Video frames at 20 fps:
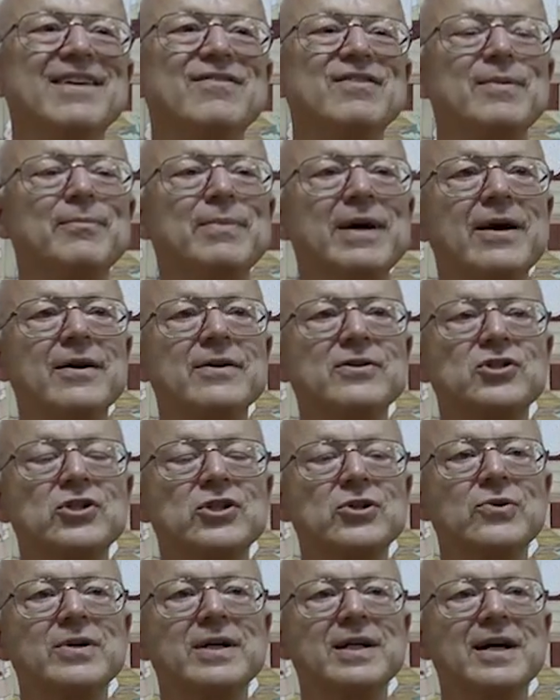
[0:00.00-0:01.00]
if the bear is
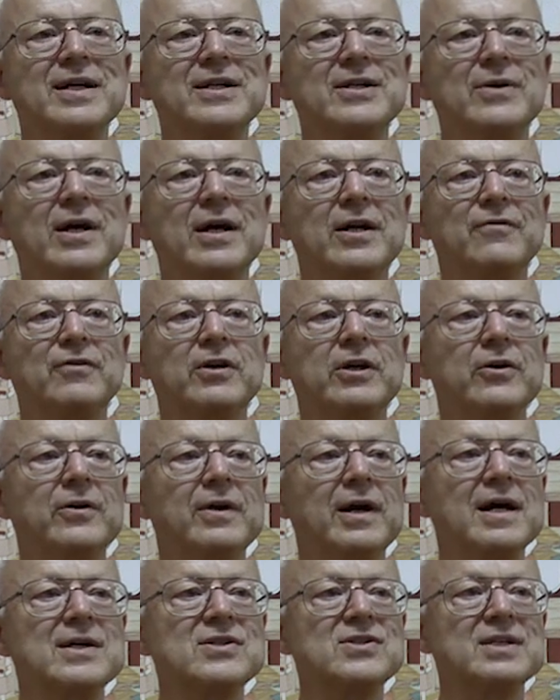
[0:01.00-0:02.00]
chewing on you out of
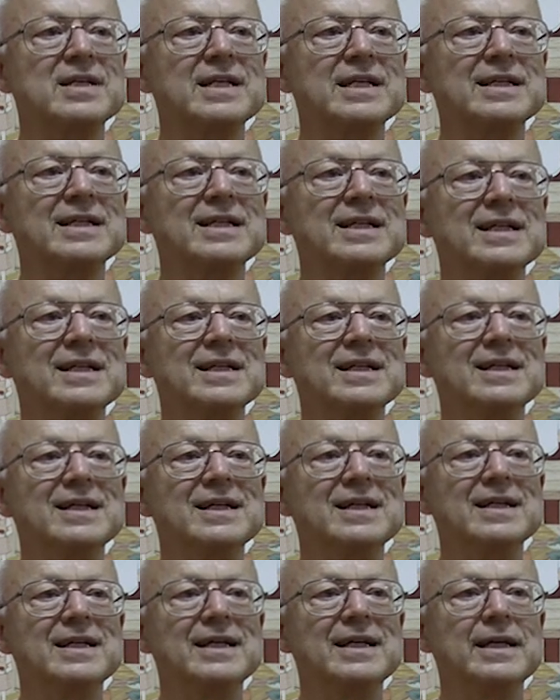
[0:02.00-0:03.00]
curiosity,
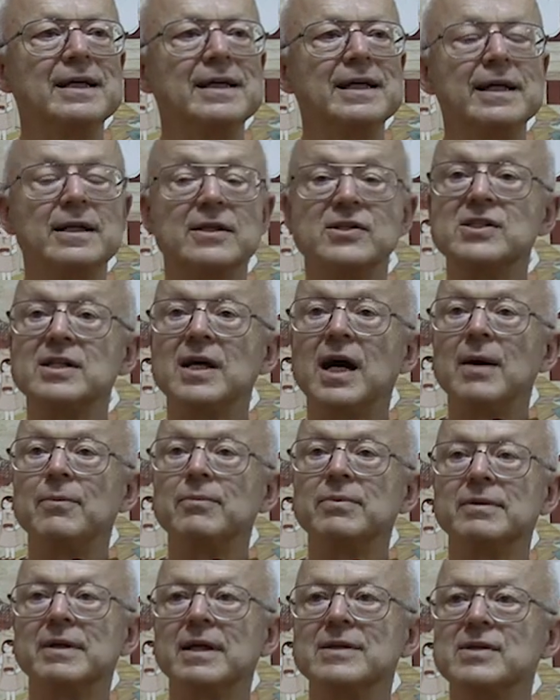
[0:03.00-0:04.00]
it'll
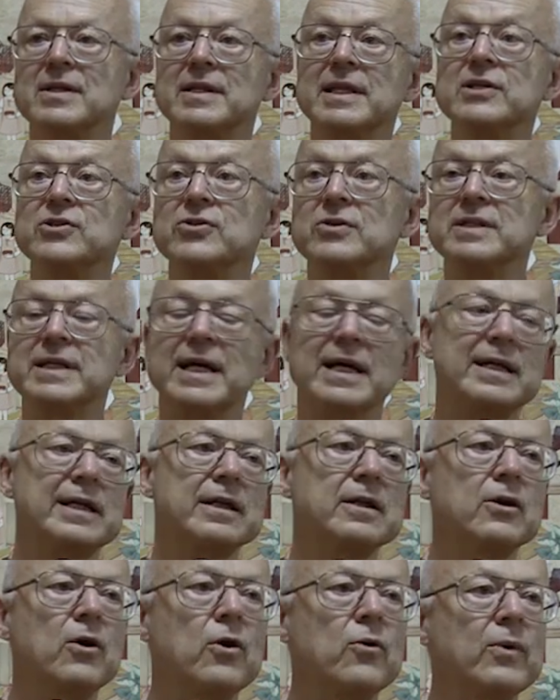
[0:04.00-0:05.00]
stop because it thinks you're dead
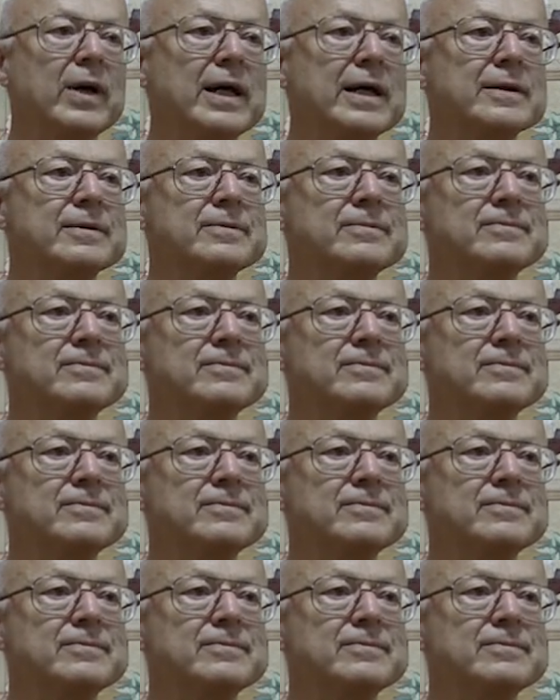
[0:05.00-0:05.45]
and it'll go away.